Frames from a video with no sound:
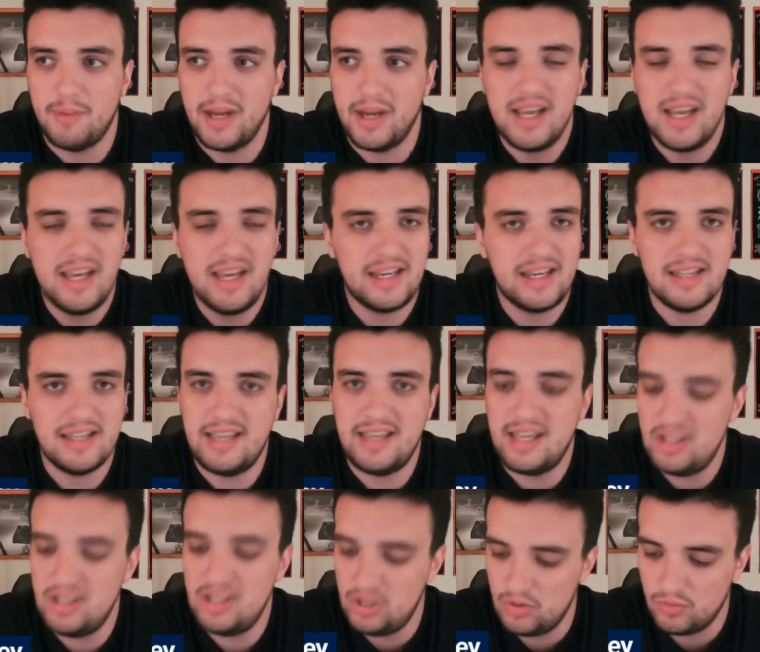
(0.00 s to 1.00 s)
but
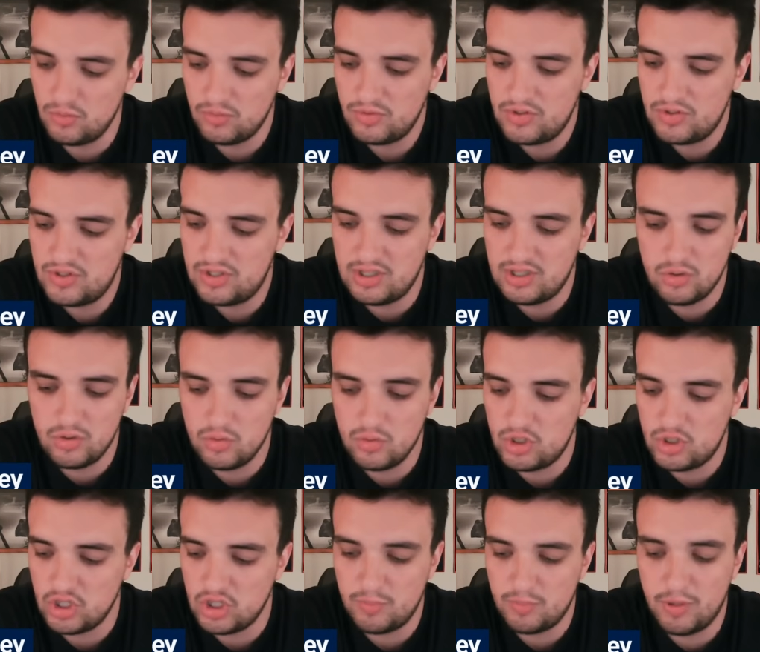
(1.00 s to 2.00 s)
continues to
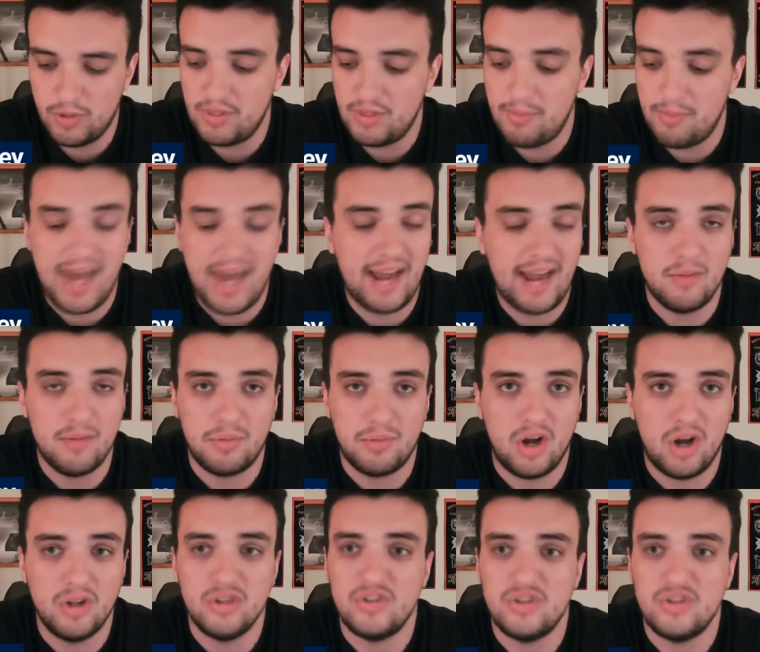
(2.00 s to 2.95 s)
just put the bat on the ball.